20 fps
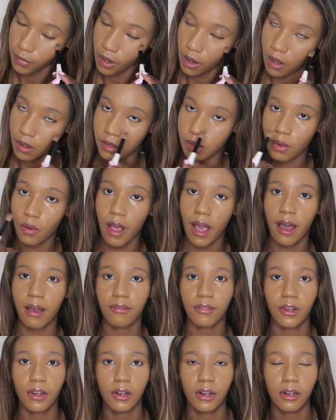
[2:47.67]
Also have
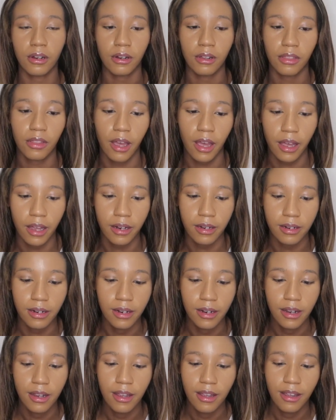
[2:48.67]
here that
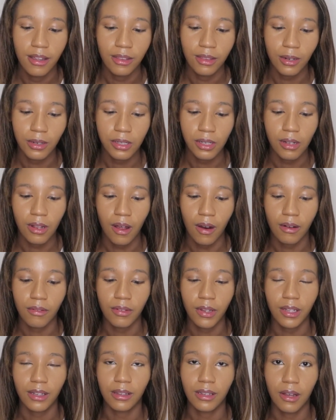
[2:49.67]
there's a lot of
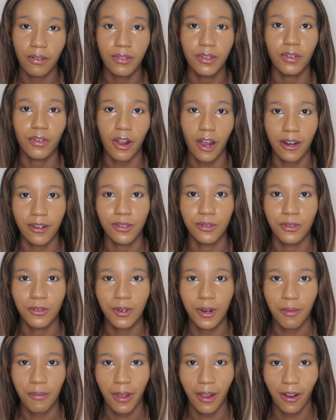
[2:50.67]
like love and gratitude
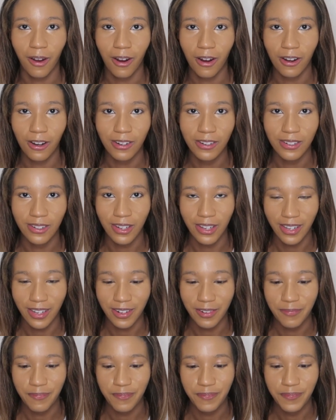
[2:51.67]
in my heart. Like,
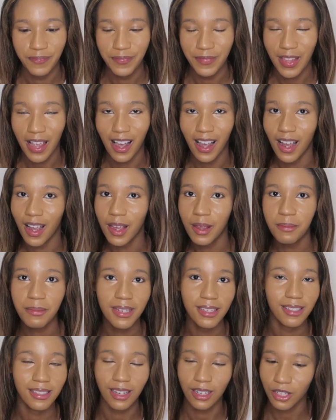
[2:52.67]
I'm
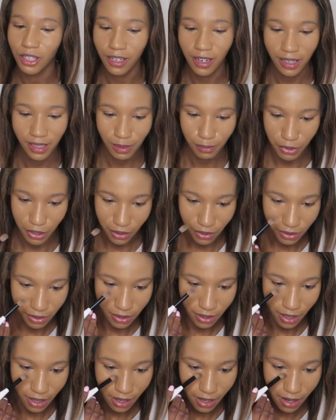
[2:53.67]
such a nice
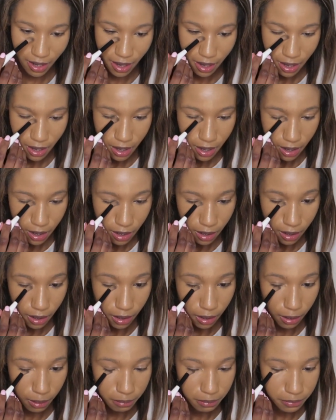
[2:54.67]
person.
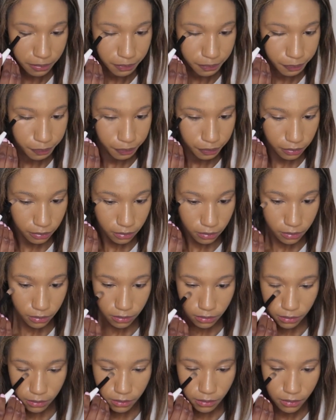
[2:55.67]

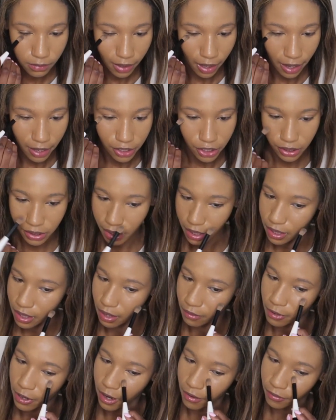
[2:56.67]
I just can
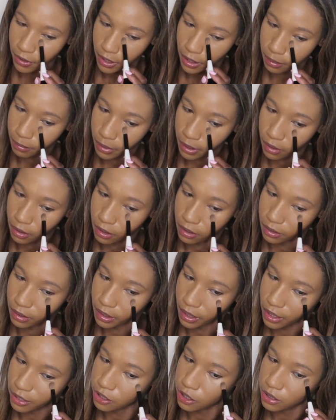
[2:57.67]
never have hate in my heart.
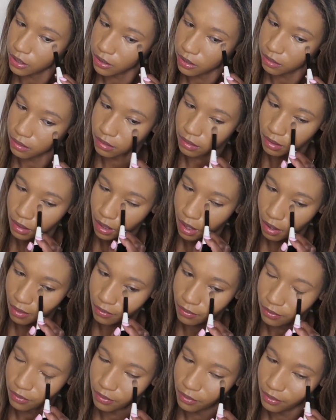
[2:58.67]
Like, I just love
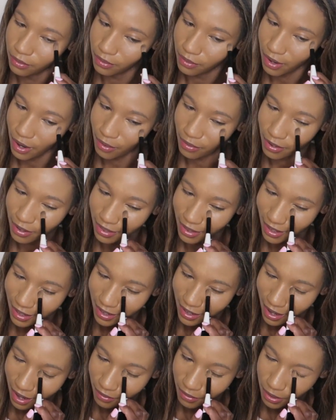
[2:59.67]
everything
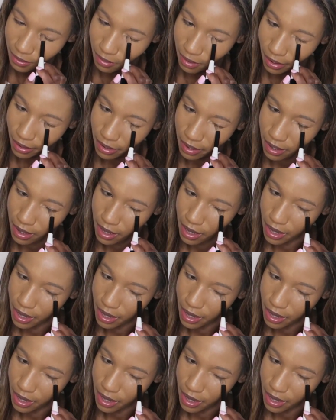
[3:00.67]
and everyone,